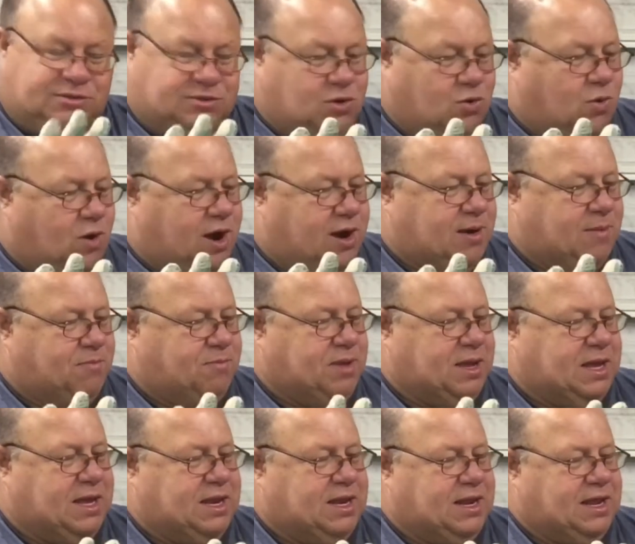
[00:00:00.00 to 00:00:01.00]
quite a
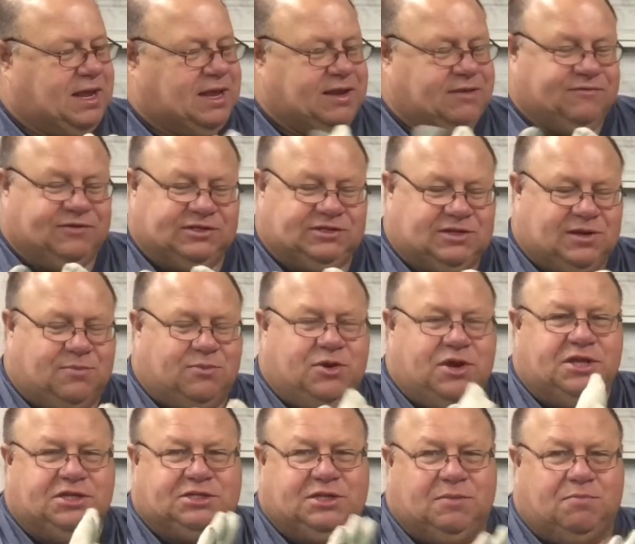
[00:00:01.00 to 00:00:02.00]
bit, and for some
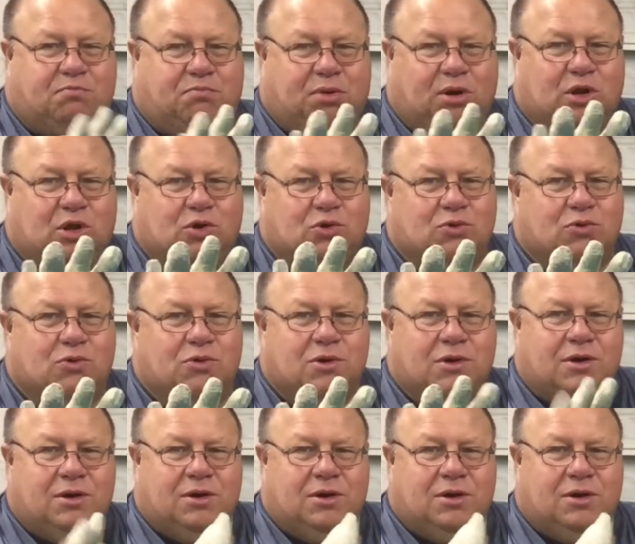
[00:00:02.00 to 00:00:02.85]
reason blue